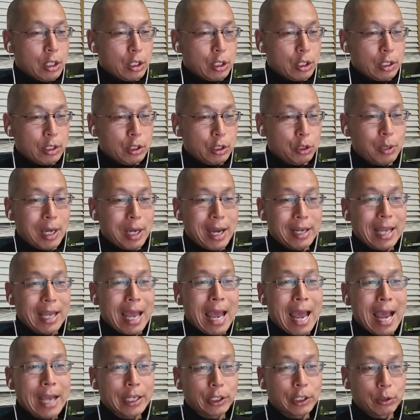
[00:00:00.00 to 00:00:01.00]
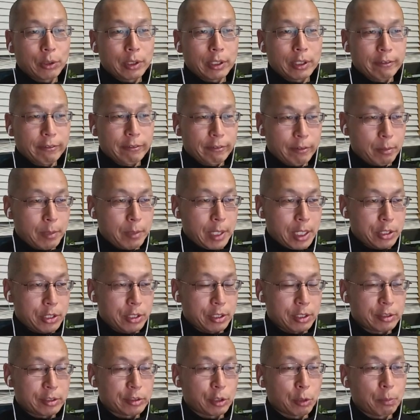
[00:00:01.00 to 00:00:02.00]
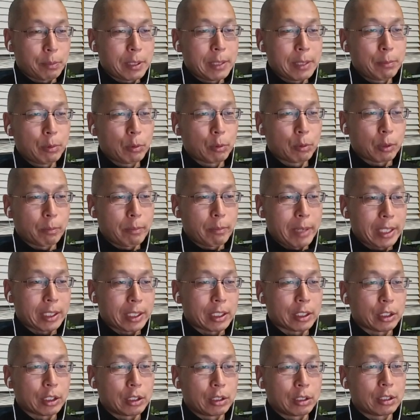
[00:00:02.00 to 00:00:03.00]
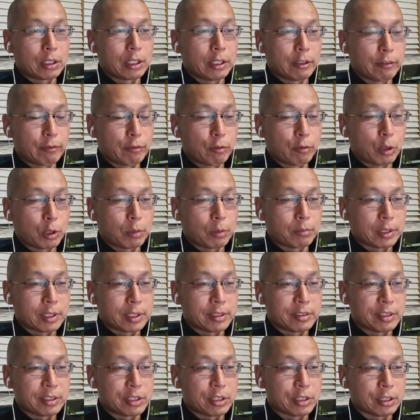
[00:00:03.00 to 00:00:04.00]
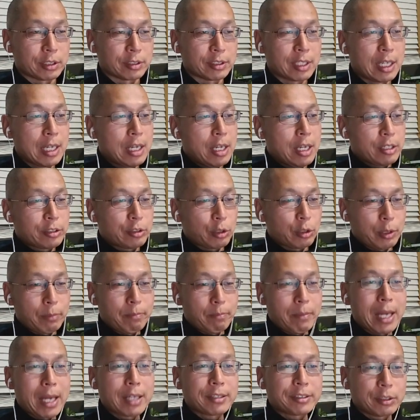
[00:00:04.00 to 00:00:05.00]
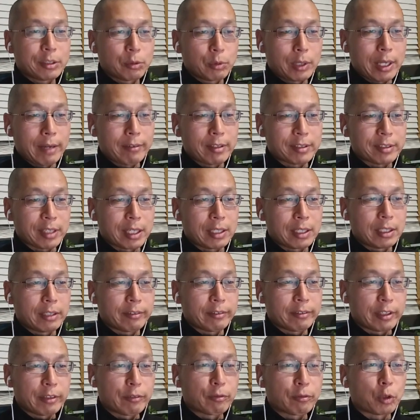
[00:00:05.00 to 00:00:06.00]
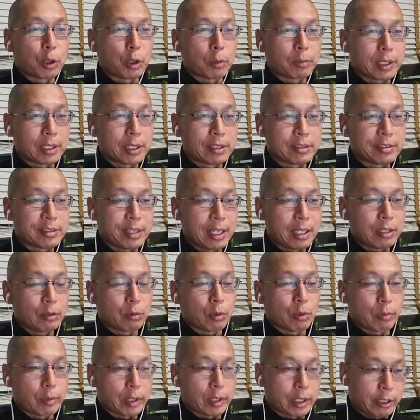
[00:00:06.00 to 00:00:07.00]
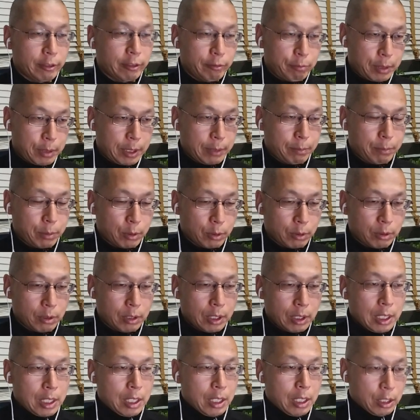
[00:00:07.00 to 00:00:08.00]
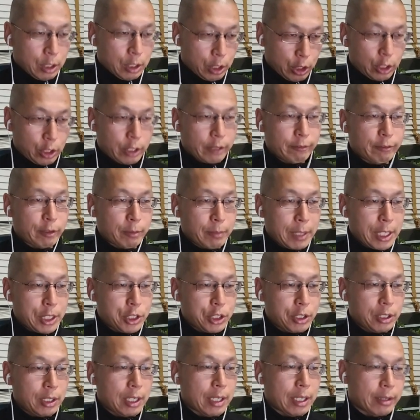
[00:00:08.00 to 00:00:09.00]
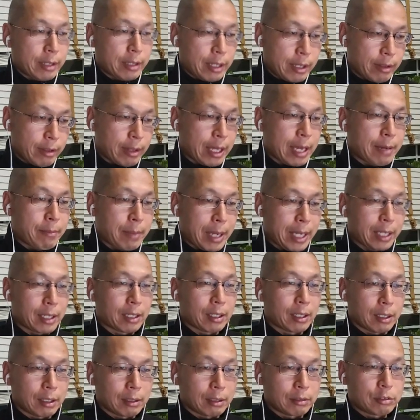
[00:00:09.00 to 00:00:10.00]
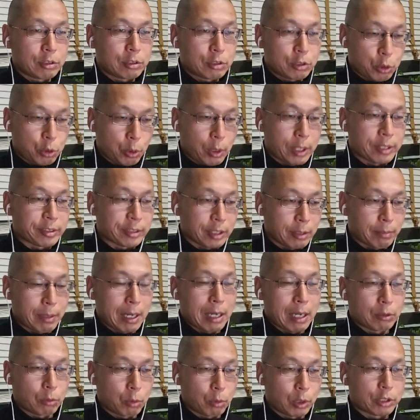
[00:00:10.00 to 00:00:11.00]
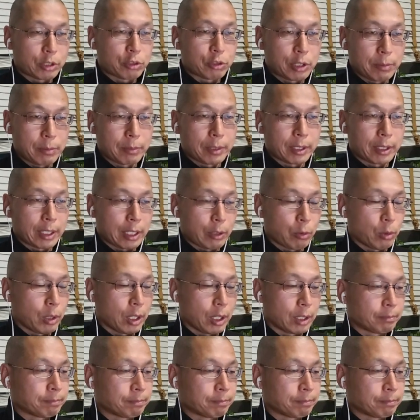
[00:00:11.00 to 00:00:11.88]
you had accurate information, so people were making good informed decisions. So in medicine, we have this idea of informed consent, where we give people good information and then they make a choice about what treatment they want.